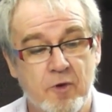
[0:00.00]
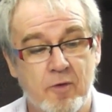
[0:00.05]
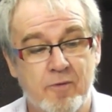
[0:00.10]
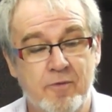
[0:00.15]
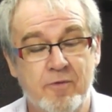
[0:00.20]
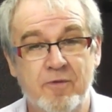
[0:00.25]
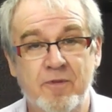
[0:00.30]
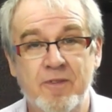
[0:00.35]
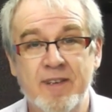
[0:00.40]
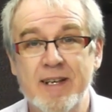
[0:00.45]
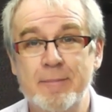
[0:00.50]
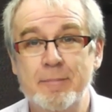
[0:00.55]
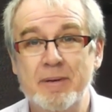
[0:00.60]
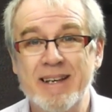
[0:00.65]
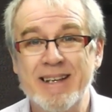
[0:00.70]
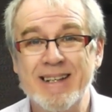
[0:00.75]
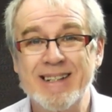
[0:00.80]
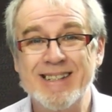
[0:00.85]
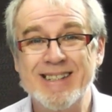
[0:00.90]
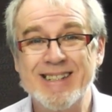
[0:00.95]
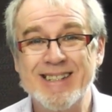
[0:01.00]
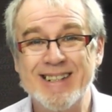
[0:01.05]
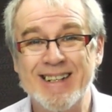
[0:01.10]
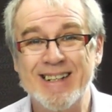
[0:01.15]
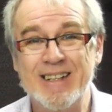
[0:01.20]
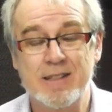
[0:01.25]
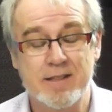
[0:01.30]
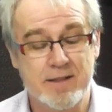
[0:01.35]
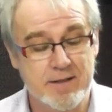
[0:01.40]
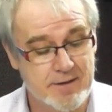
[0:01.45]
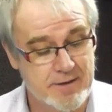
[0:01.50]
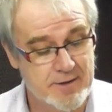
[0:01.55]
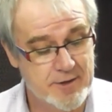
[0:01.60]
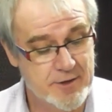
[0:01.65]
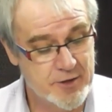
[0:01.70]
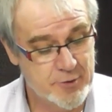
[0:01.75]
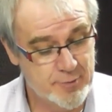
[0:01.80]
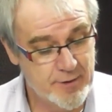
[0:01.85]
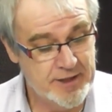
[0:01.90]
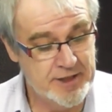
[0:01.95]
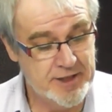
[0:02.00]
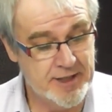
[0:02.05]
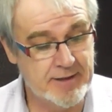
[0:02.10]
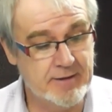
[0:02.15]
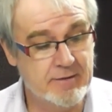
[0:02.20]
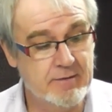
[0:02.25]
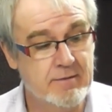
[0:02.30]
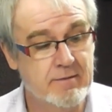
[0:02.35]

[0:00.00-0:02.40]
vaping style switching.